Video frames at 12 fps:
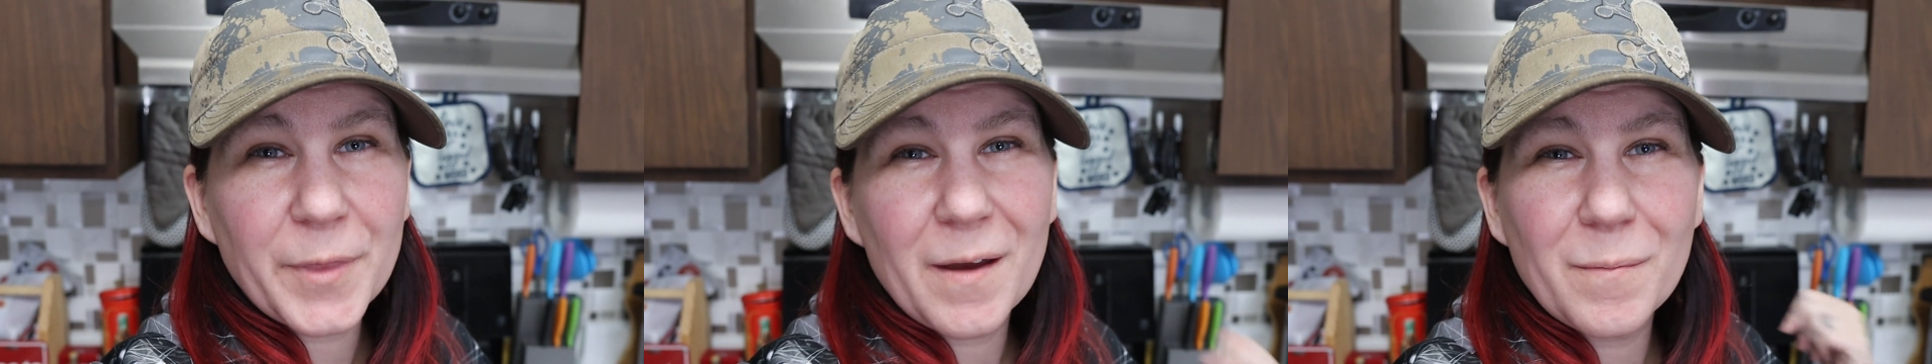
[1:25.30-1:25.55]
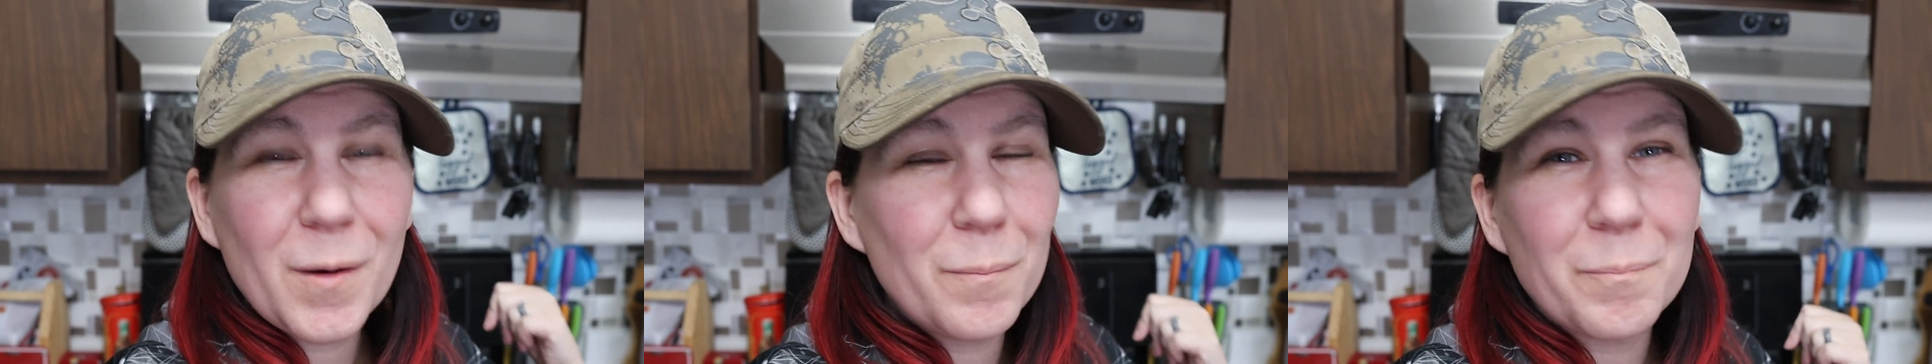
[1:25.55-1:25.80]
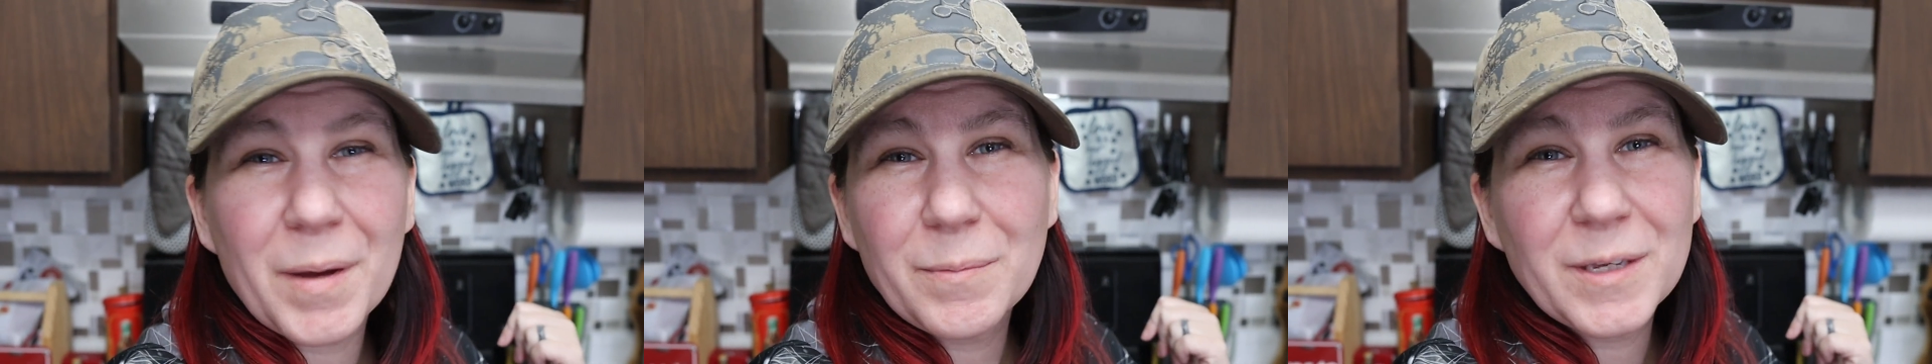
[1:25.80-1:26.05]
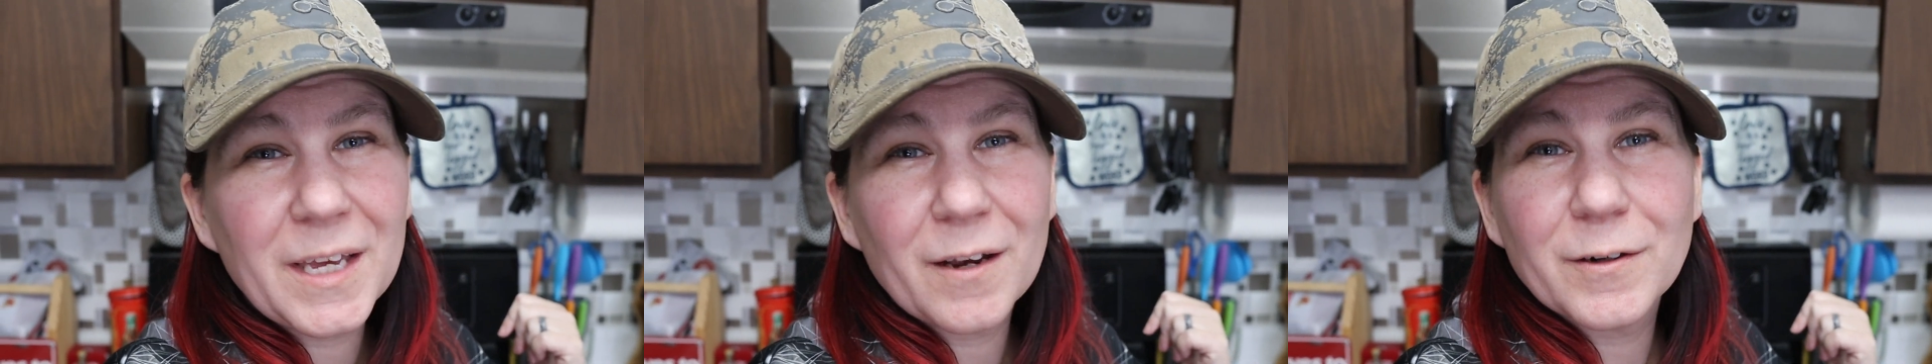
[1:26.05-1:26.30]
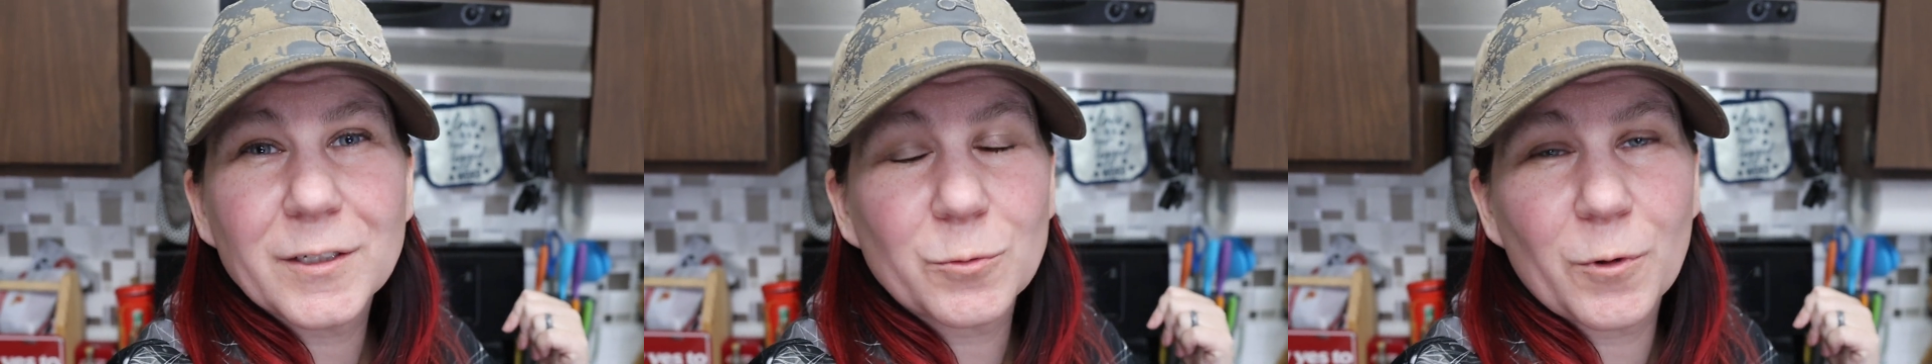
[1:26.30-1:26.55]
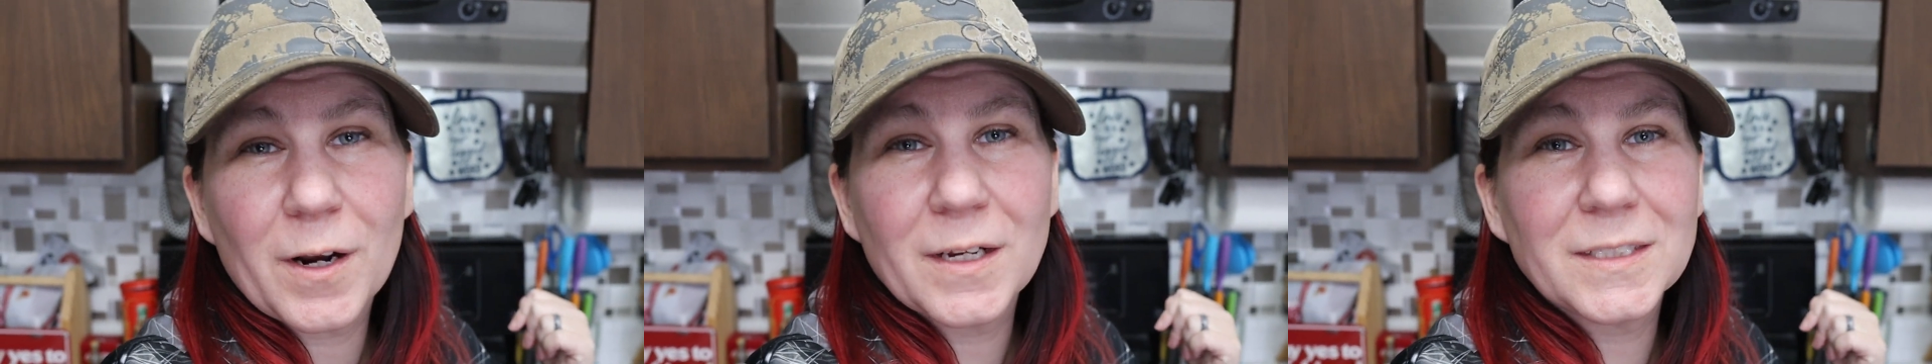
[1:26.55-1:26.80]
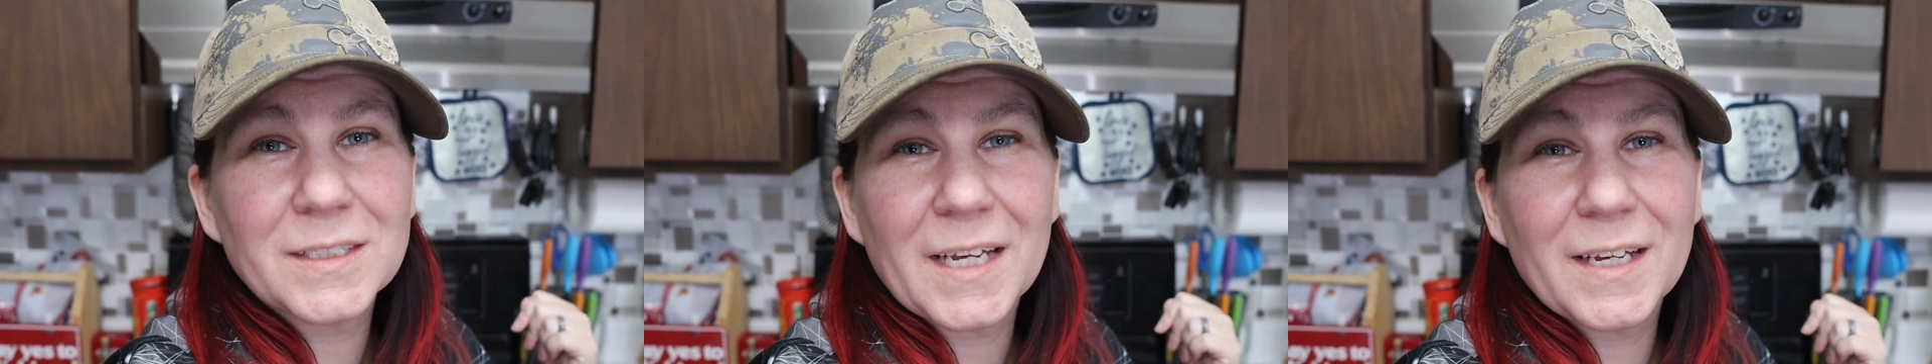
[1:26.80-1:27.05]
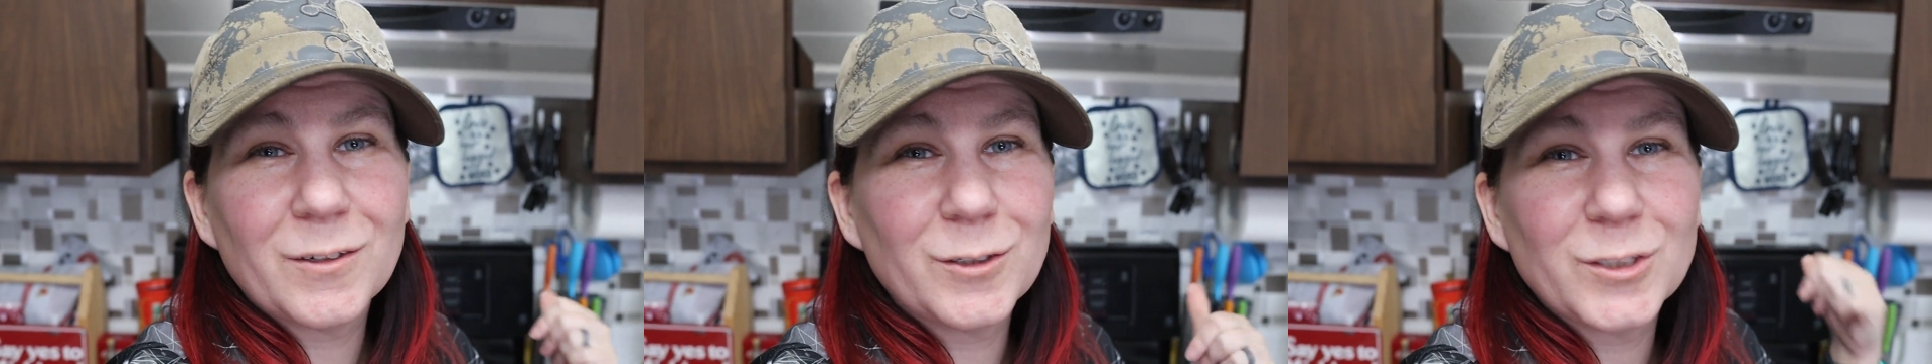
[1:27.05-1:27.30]
them. Baby carrots were on
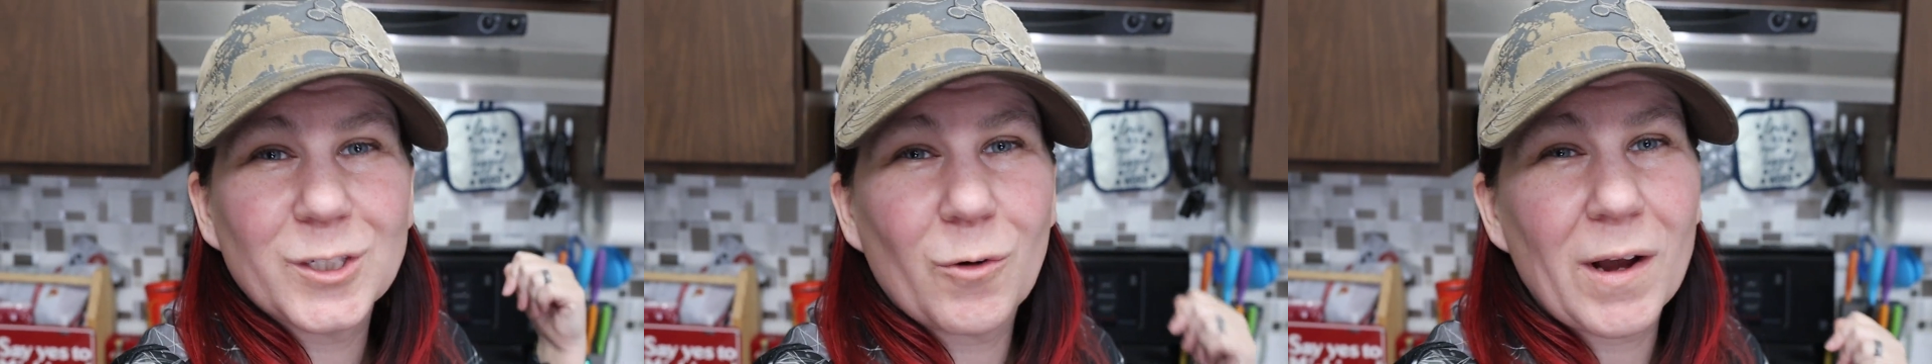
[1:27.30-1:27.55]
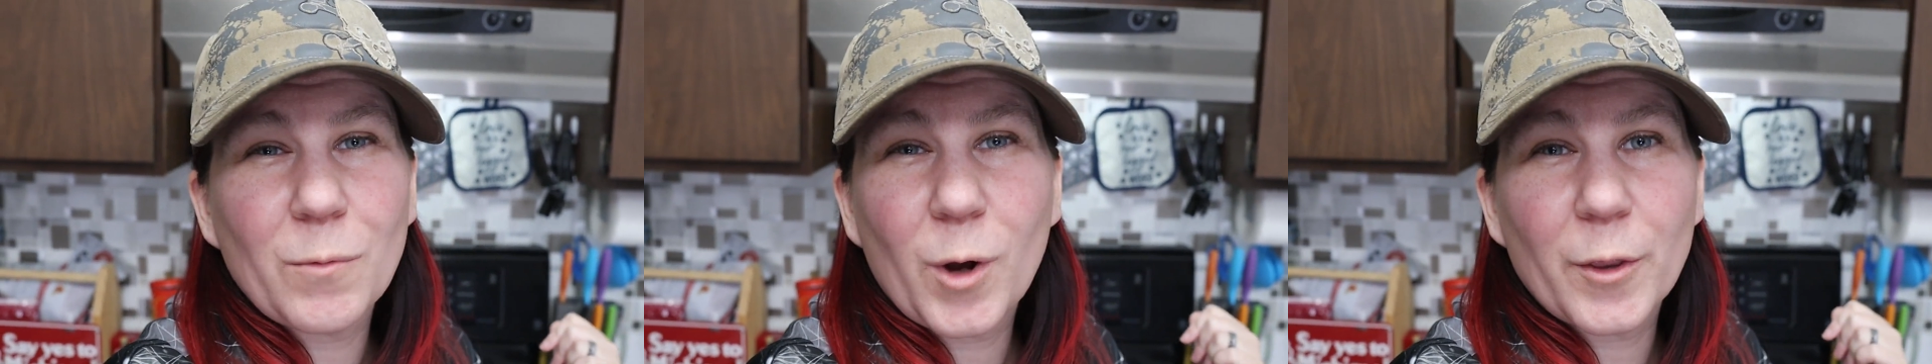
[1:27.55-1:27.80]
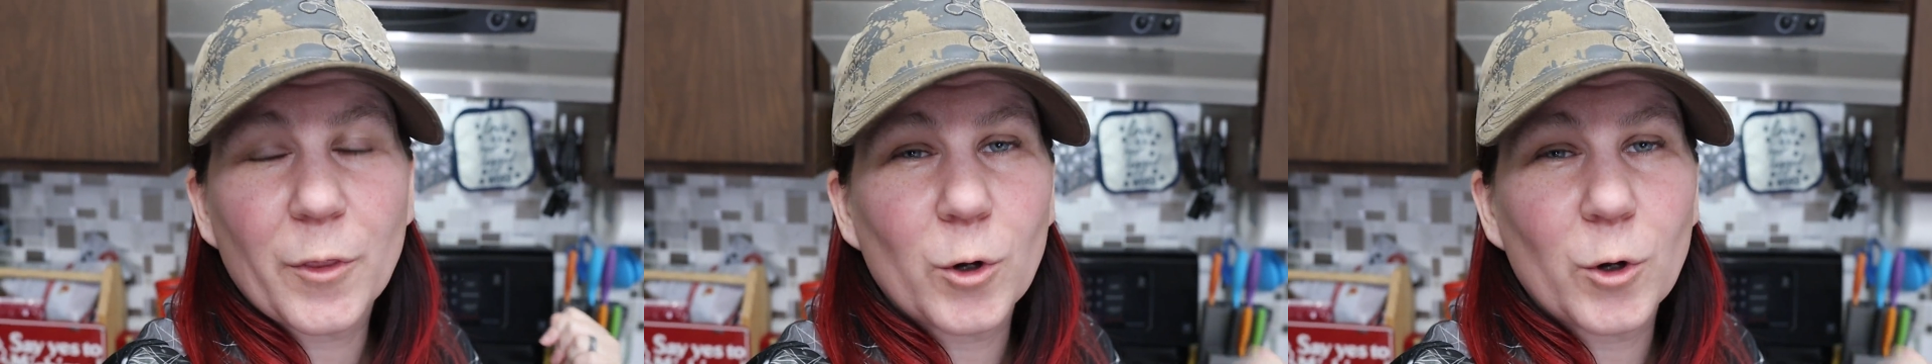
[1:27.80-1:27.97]
sale, so I bought